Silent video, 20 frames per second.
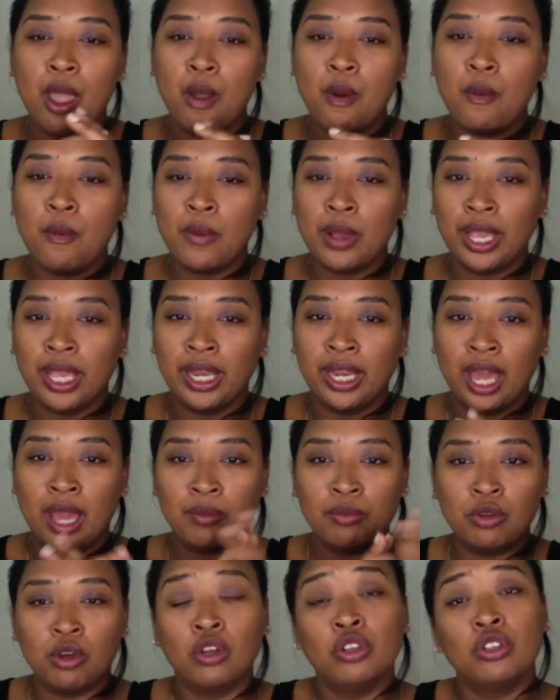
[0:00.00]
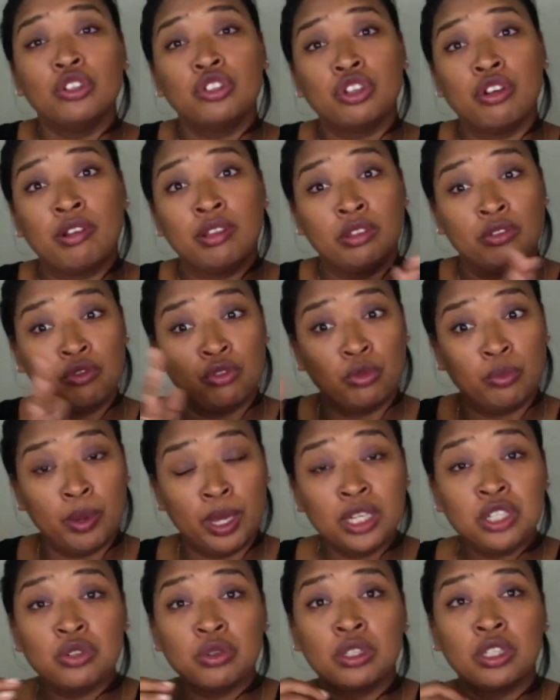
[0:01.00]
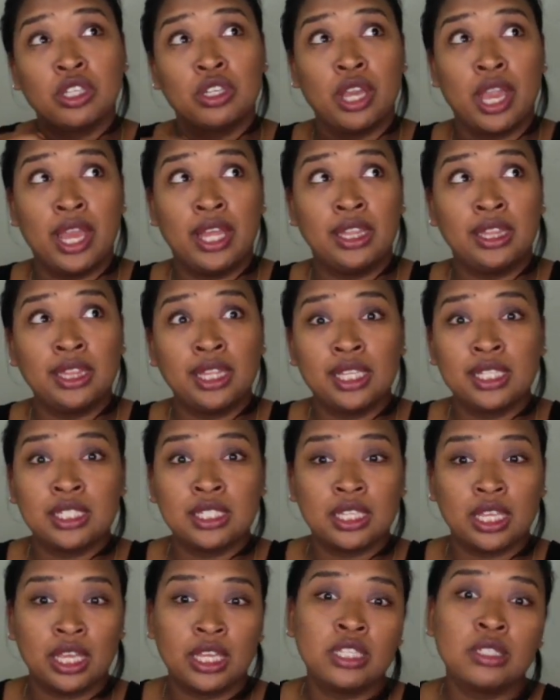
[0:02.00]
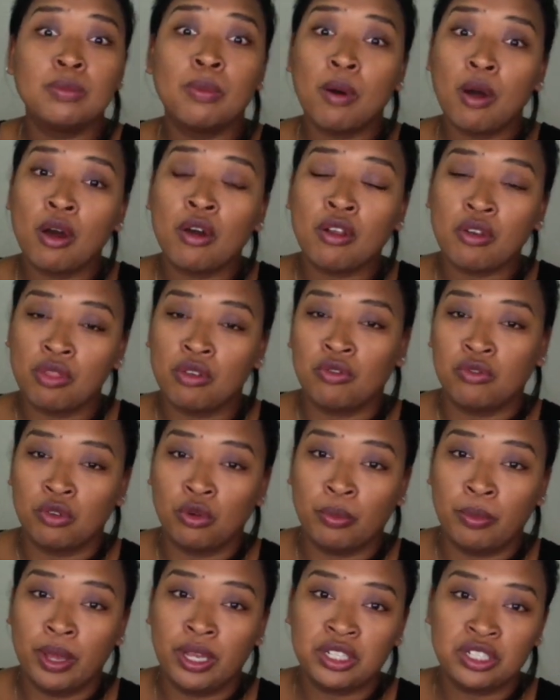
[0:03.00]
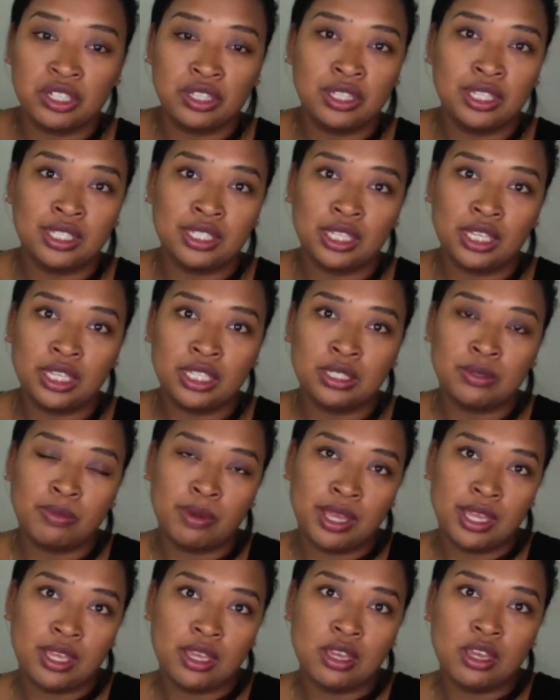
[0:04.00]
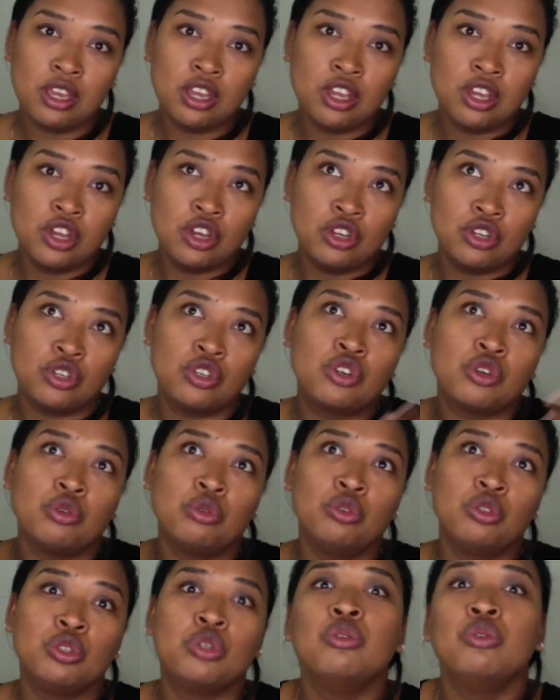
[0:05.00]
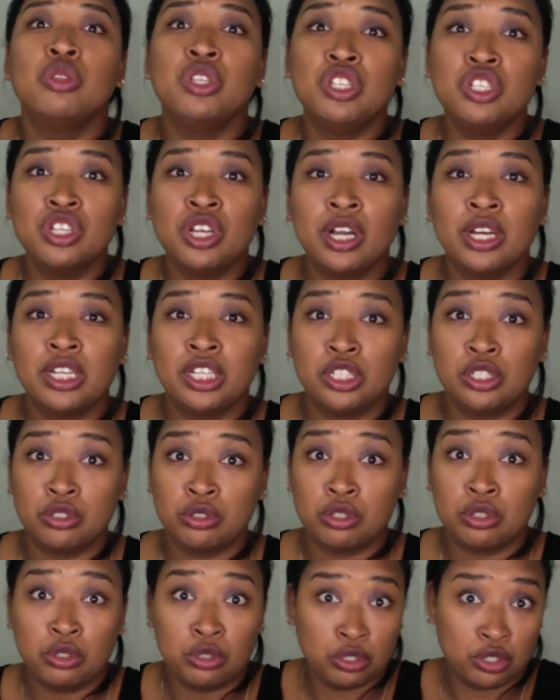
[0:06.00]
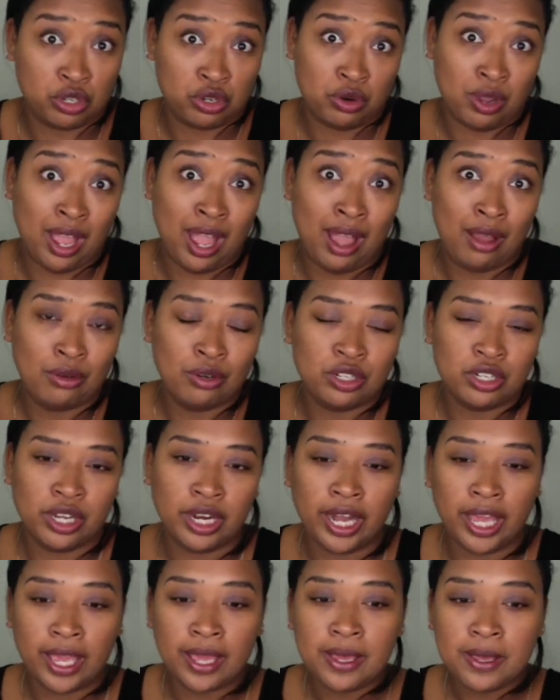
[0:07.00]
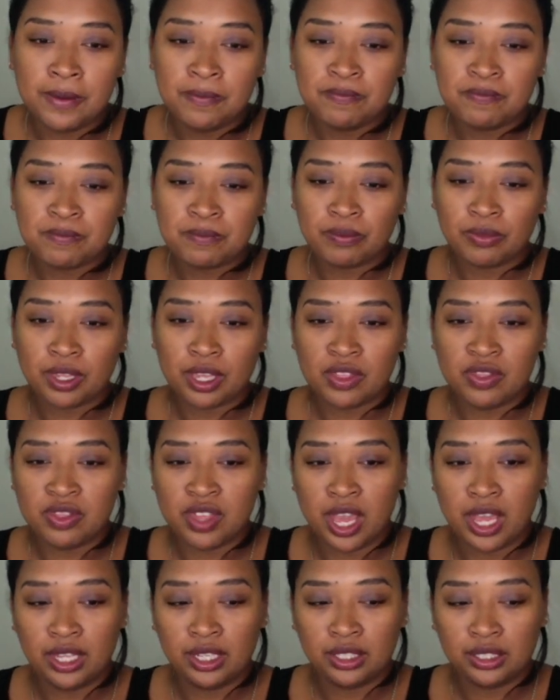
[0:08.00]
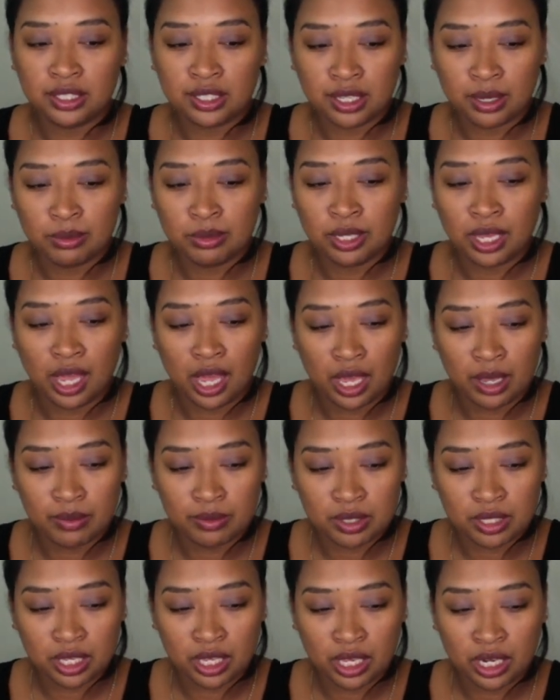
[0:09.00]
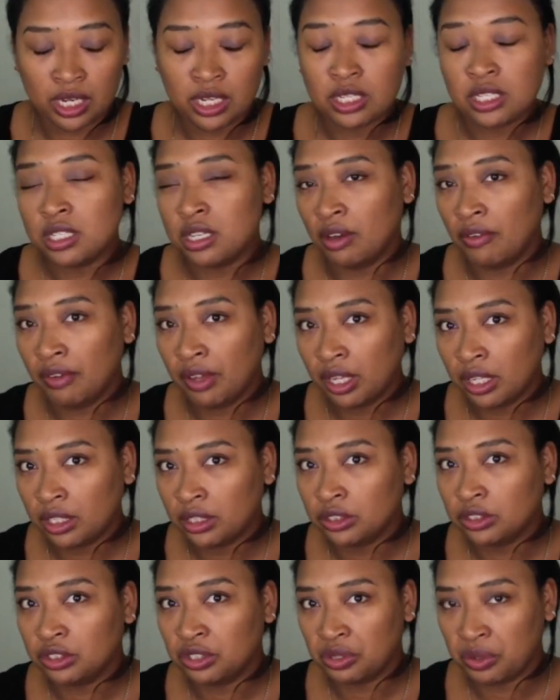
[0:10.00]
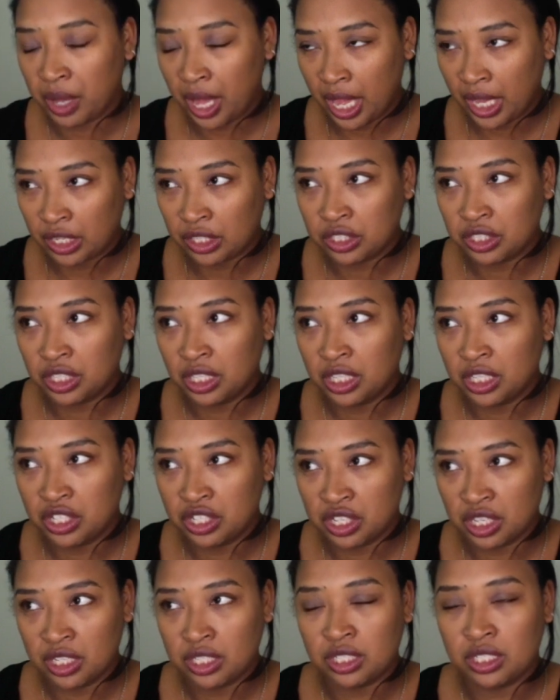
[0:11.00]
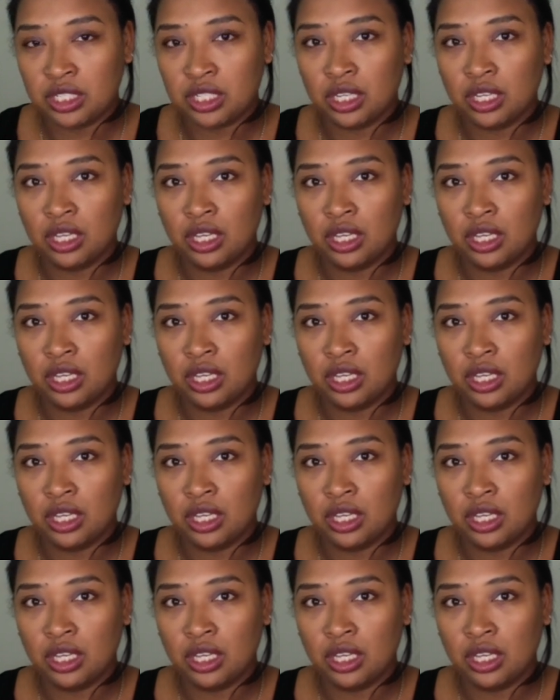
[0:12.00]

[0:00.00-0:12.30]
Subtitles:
when I'm not sharing the full picture with you. And this is part of the full picture. This is being true to the journey, true to our journey. And that sometimes it is difficult to actually just